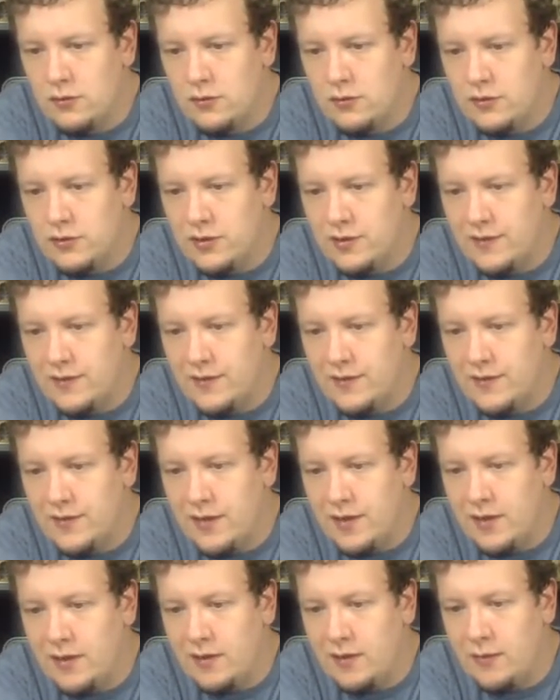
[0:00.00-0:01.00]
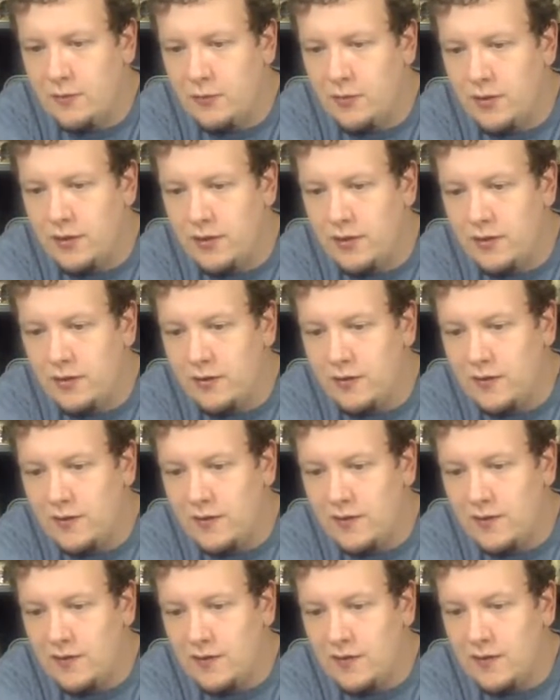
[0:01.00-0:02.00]
She doesn't stand up well either. It's
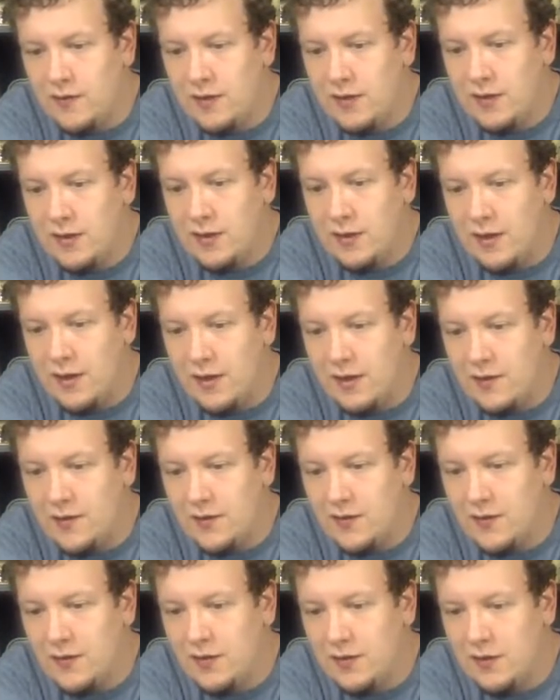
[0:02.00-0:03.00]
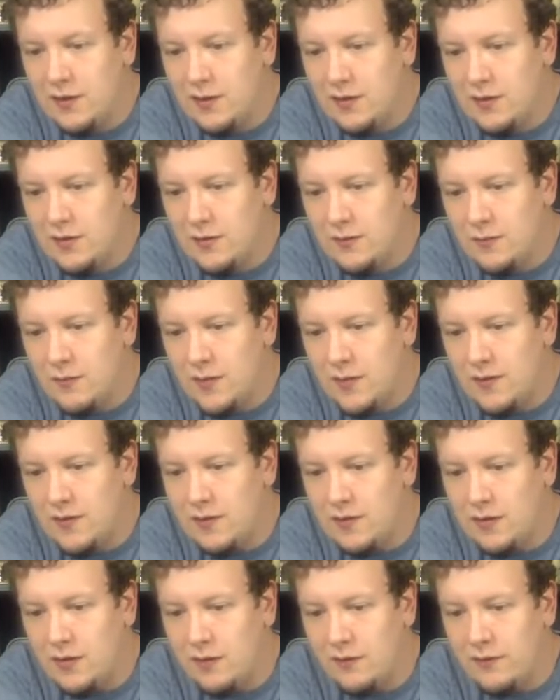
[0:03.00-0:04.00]
these skinny legs. Makes it
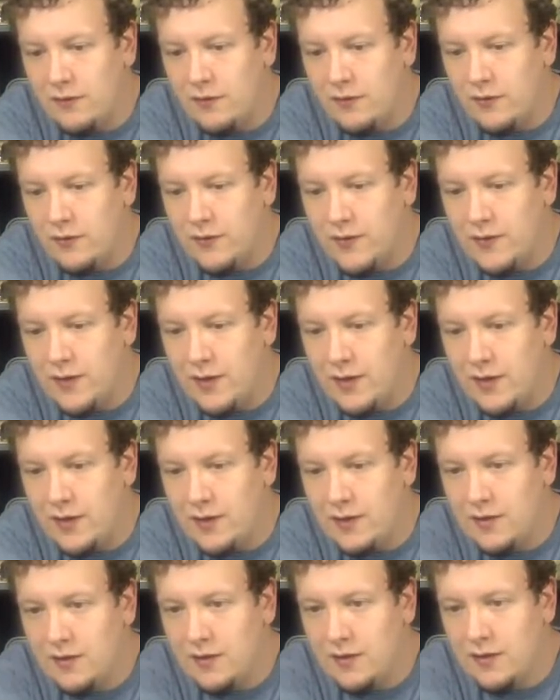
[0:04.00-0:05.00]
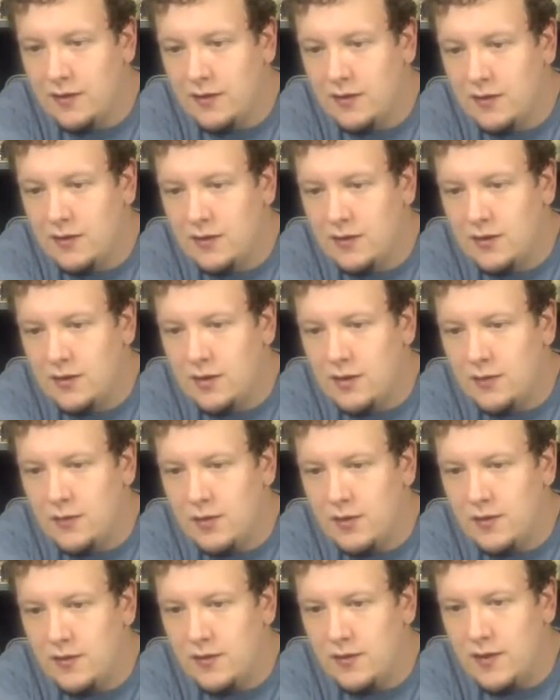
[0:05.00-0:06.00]
hard for her to stand. I
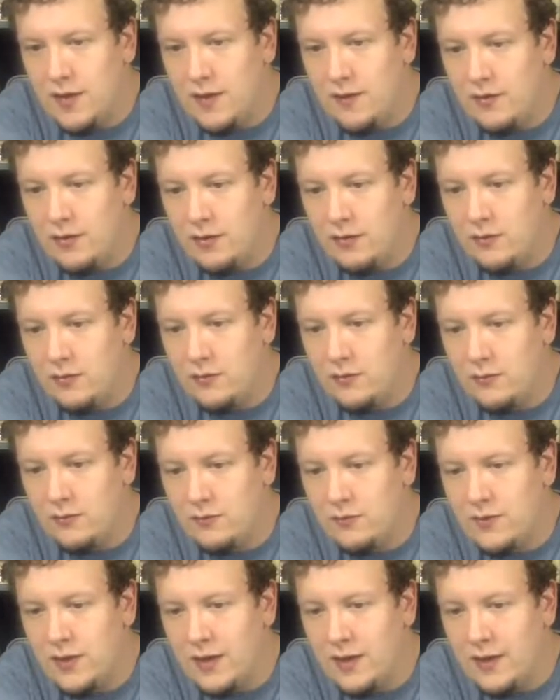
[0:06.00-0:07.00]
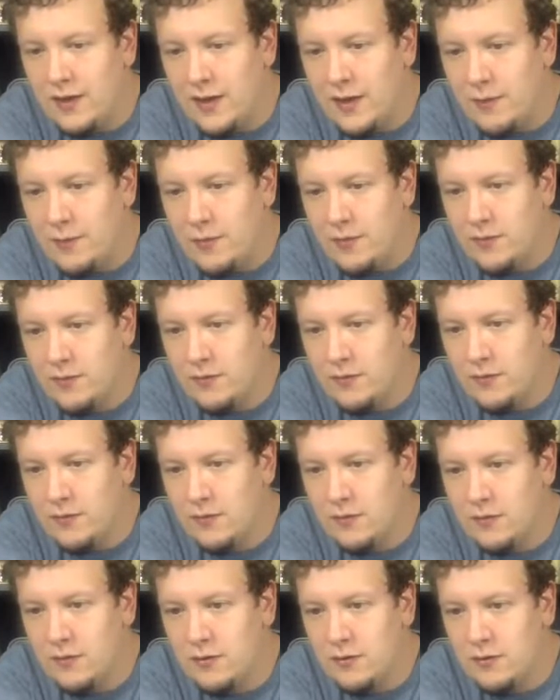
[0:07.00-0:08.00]
may just have you take a nap.
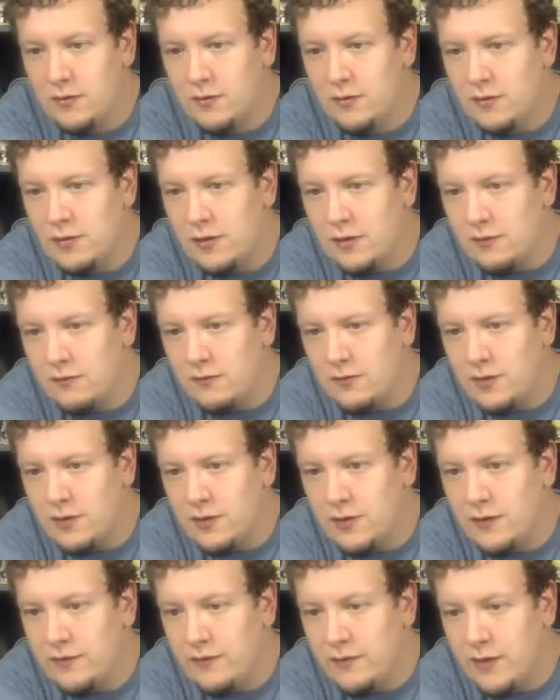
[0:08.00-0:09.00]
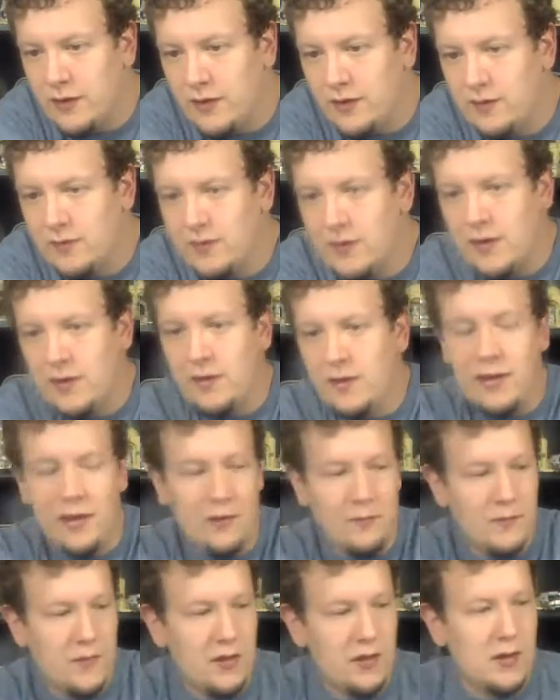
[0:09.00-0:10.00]
All right, lean on Fred. There you
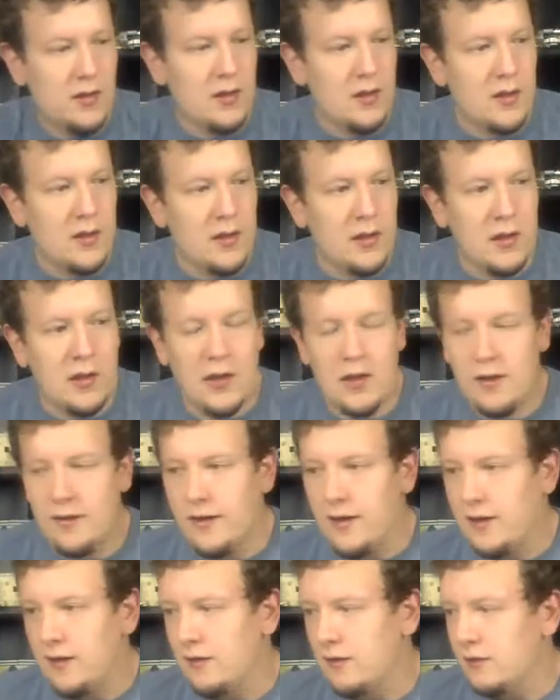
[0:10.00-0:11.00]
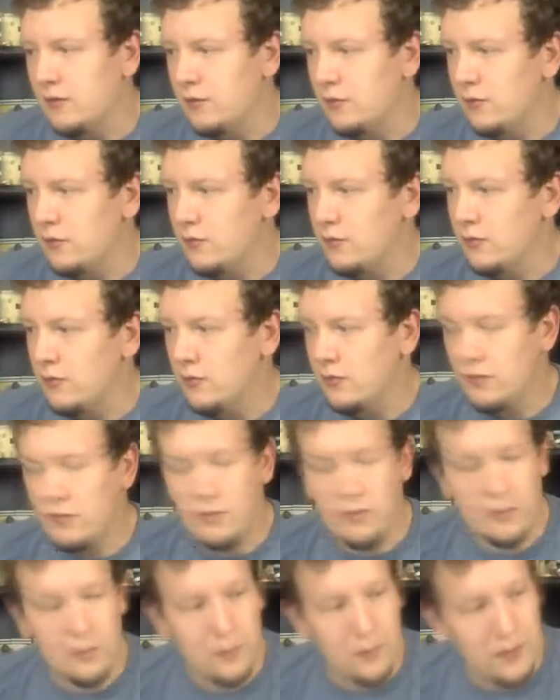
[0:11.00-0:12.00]
go. All right,
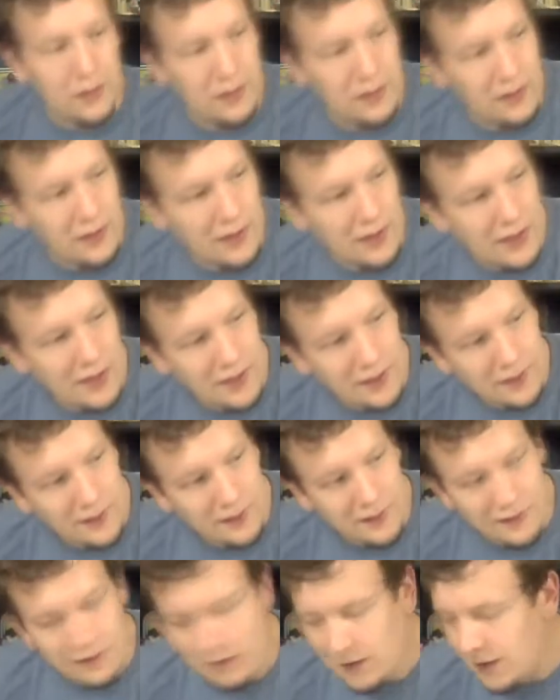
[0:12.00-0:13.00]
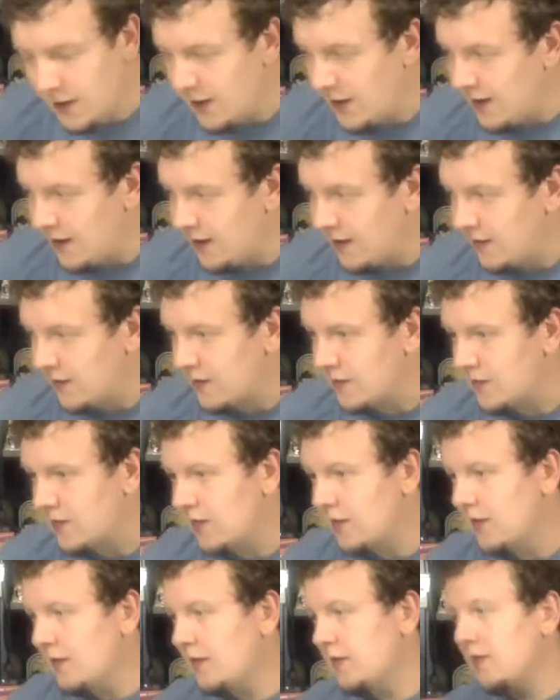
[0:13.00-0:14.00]
who do we got next?
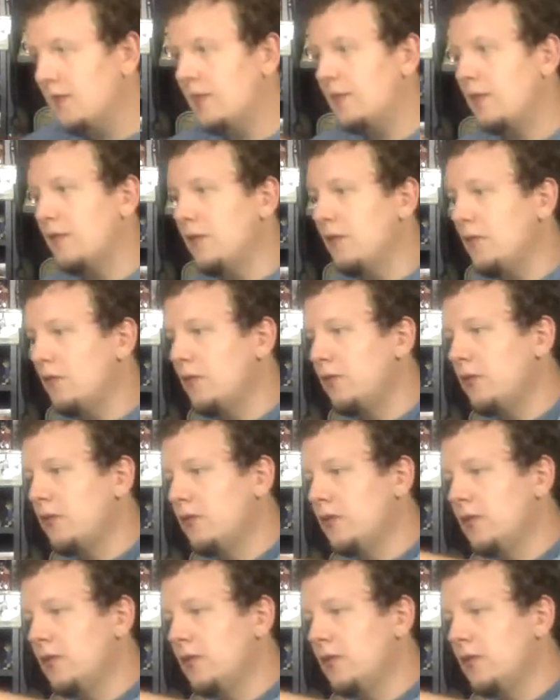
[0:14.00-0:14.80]
Let's do